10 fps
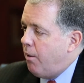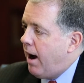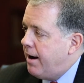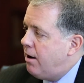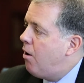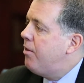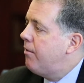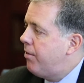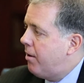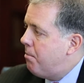I know
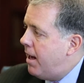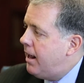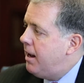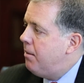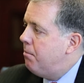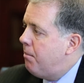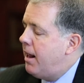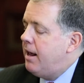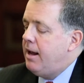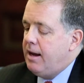there are
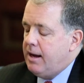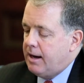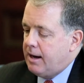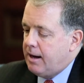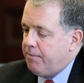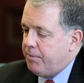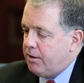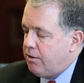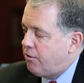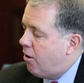many
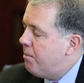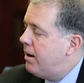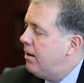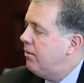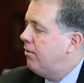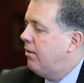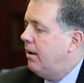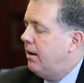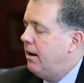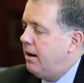determinants
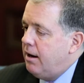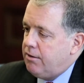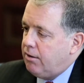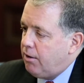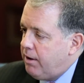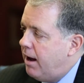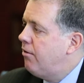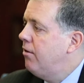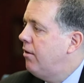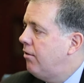into
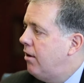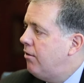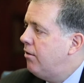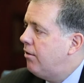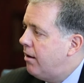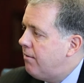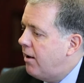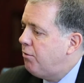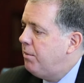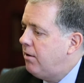location decisions and
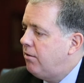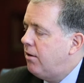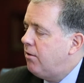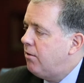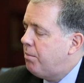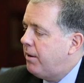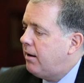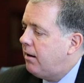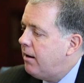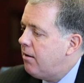investment decisions, but
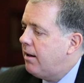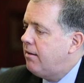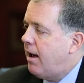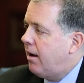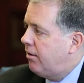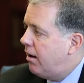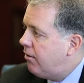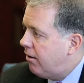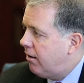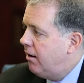clearly
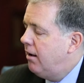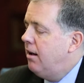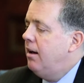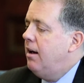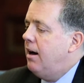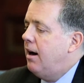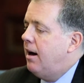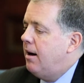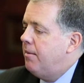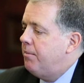taxation
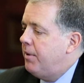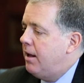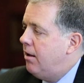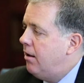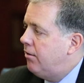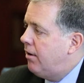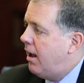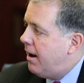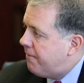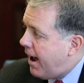is
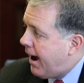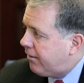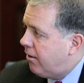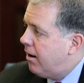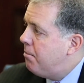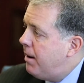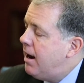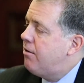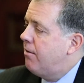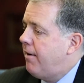a factor, a
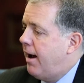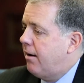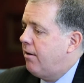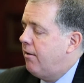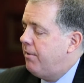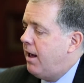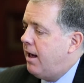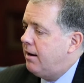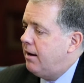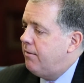major factor.
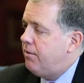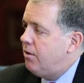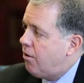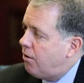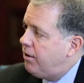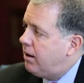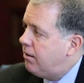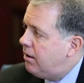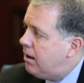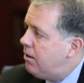And if New Jersey
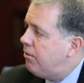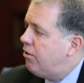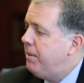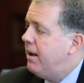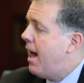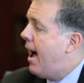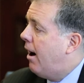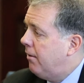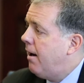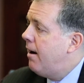continues to be an
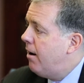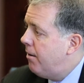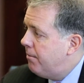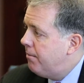outlier